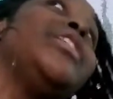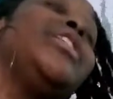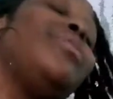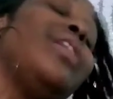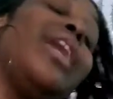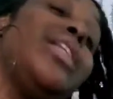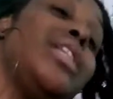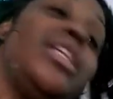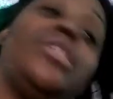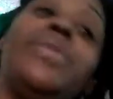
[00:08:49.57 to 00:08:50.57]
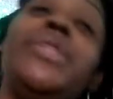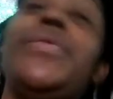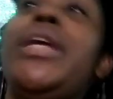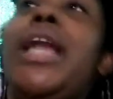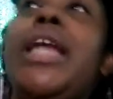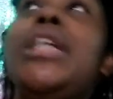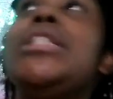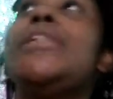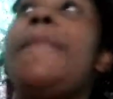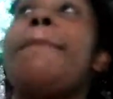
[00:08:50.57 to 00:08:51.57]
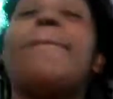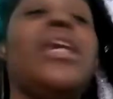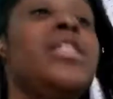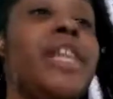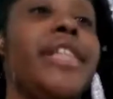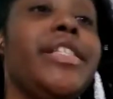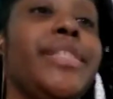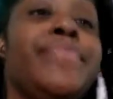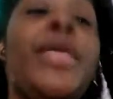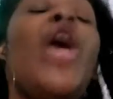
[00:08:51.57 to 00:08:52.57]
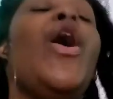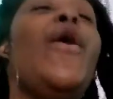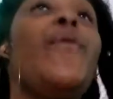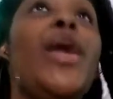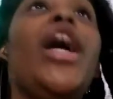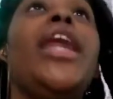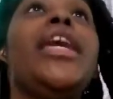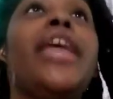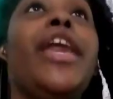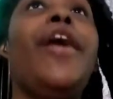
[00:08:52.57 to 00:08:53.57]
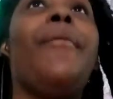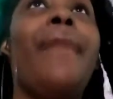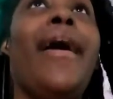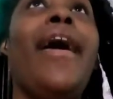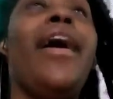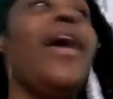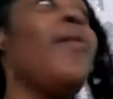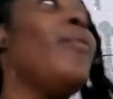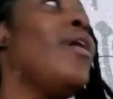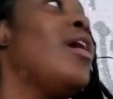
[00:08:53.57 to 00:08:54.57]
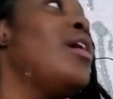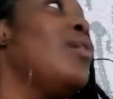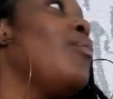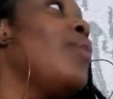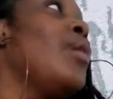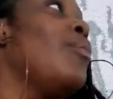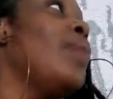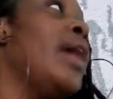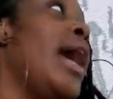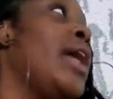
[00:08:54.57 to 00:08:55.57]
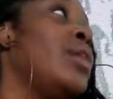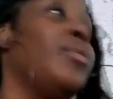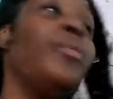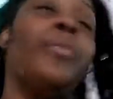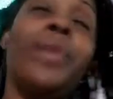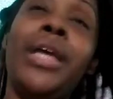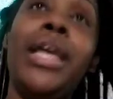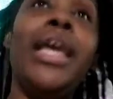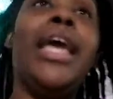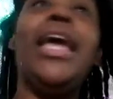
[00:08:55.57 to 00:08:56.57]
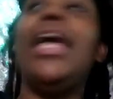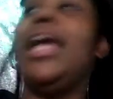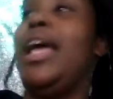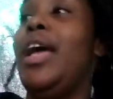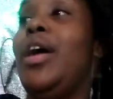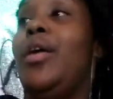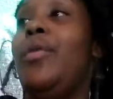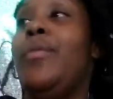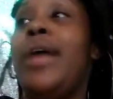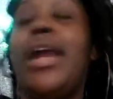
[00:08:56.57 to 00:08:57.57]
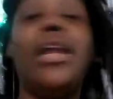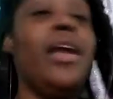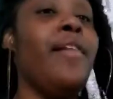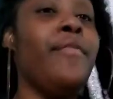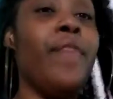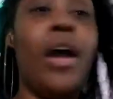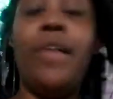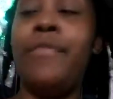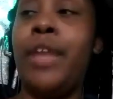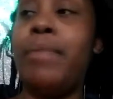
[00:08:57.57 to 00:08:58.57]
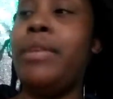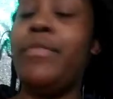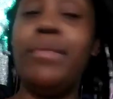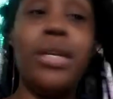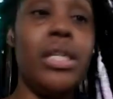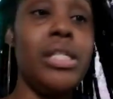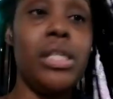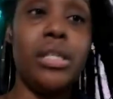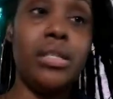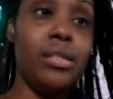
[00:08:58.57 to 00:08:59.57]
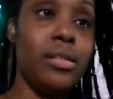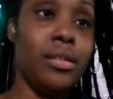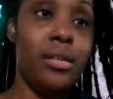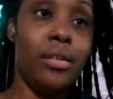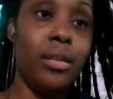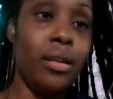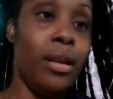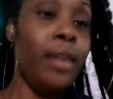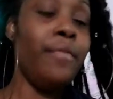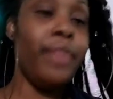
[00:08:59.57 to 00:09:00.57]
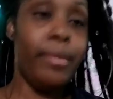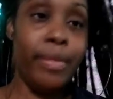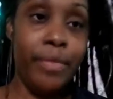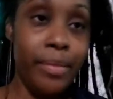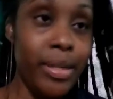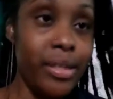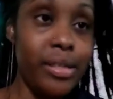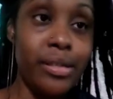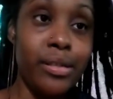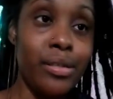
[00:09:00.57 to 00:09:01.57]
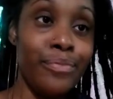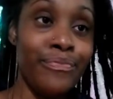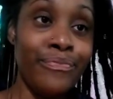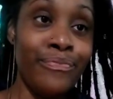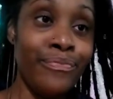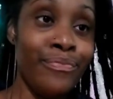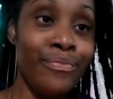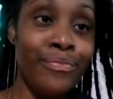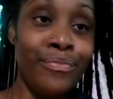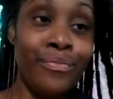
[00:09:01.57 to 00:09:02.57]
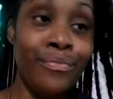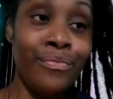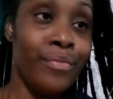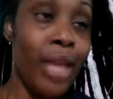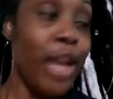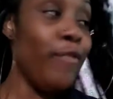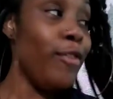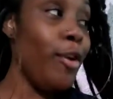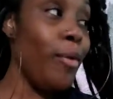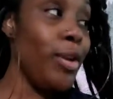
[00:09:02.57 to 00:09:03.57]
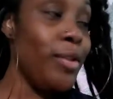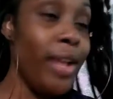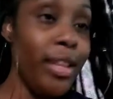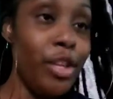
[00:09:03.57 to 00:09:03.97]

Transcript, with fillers: of 2019 and 2020, ladies and gents we're gonna get our bag and we're gonna we're, we gotta we we gotta love our family from a distance love family from a distance and if you don't want to do that